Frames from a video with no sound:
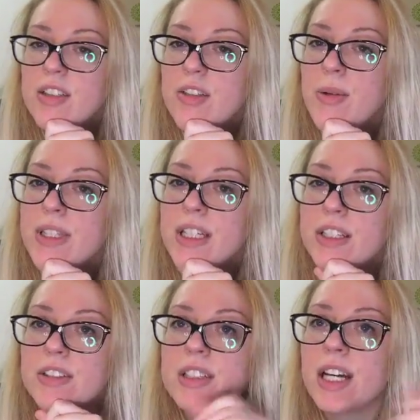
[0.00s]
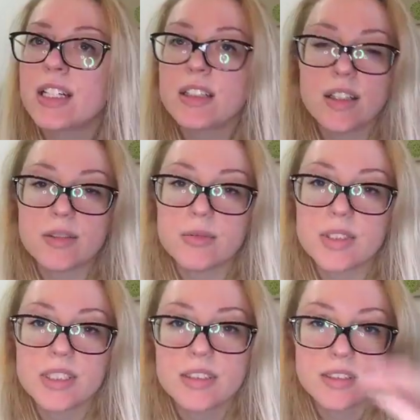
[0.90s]
knowing that you're not
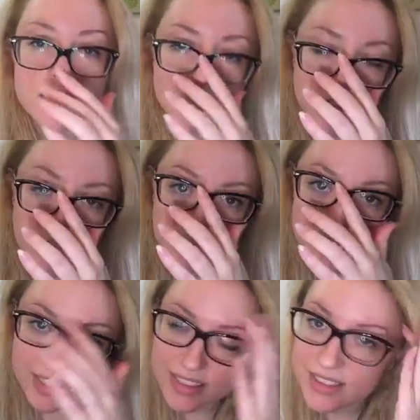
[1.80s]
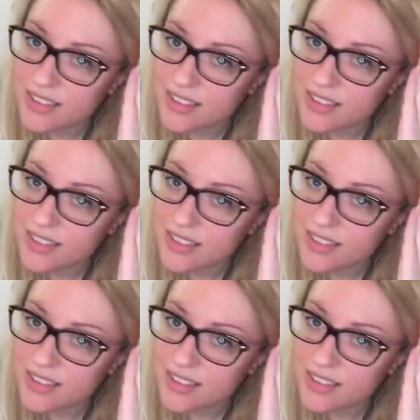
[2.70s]
alone, you know, like,